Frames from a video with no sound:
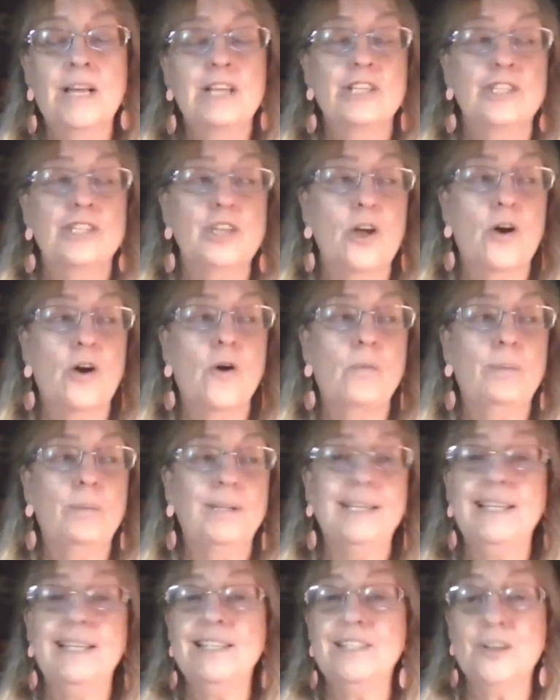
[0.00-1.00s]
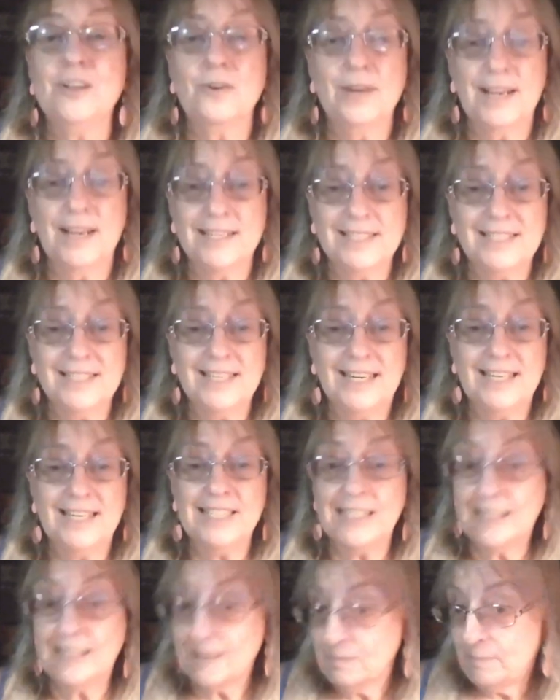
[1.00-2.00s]
So please don't
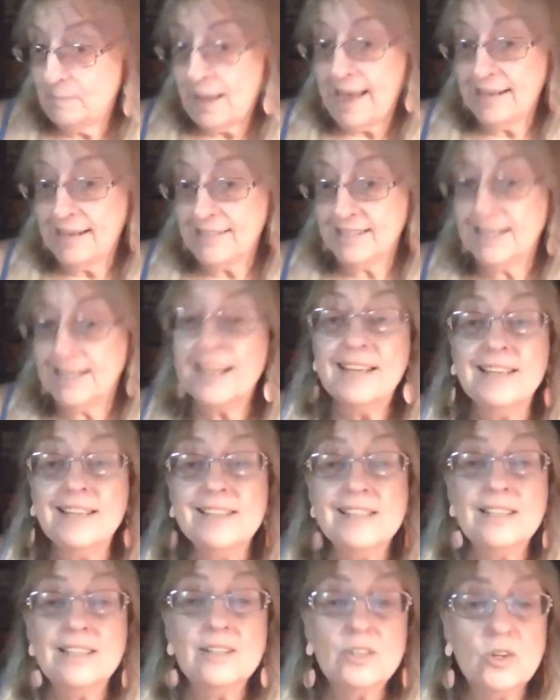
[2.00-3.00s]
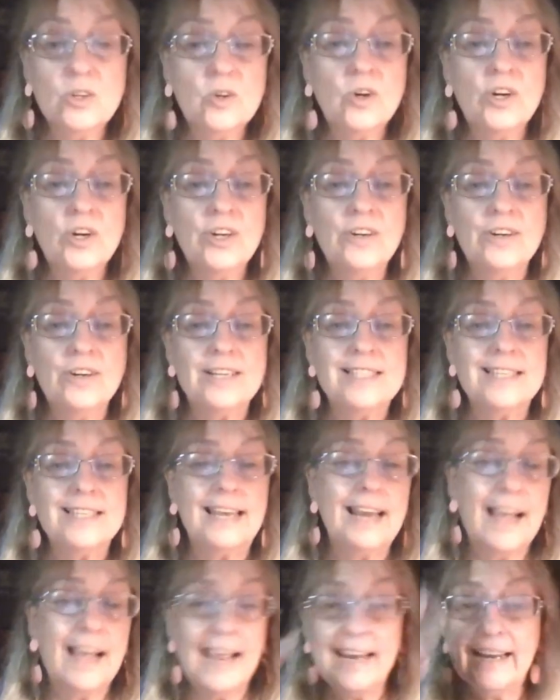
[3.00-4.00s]
hesitate to come back to Connie's Little Corner and
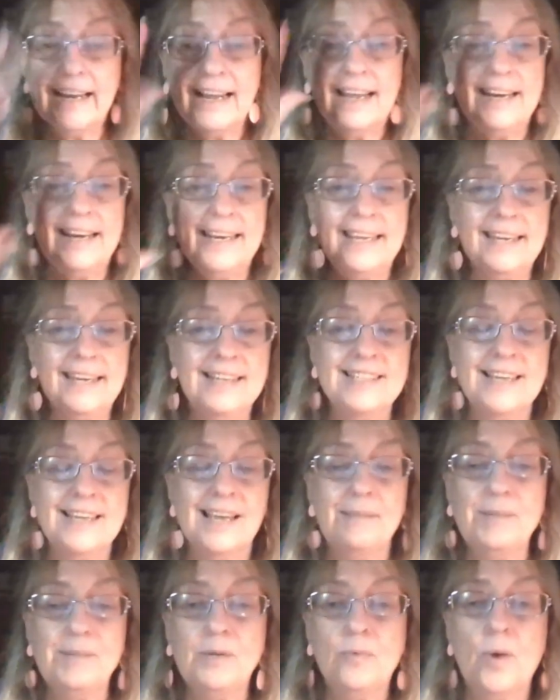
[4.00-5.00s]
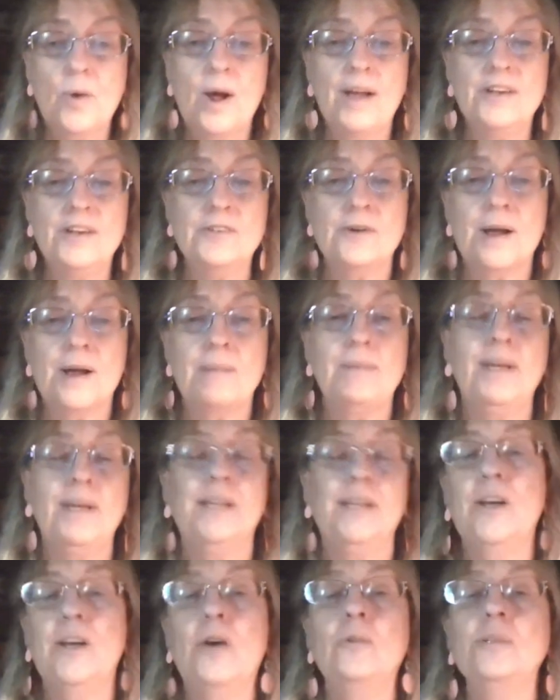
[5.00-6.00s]
say hi, Connie, anytime you want. Drop
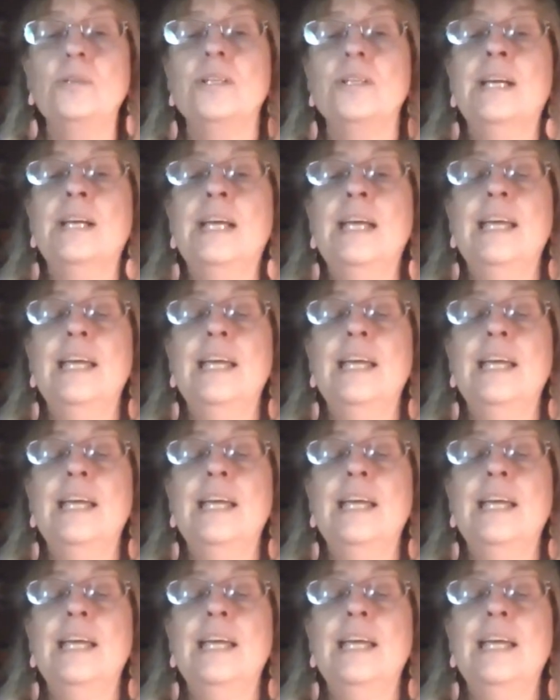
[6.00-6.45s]
me a note.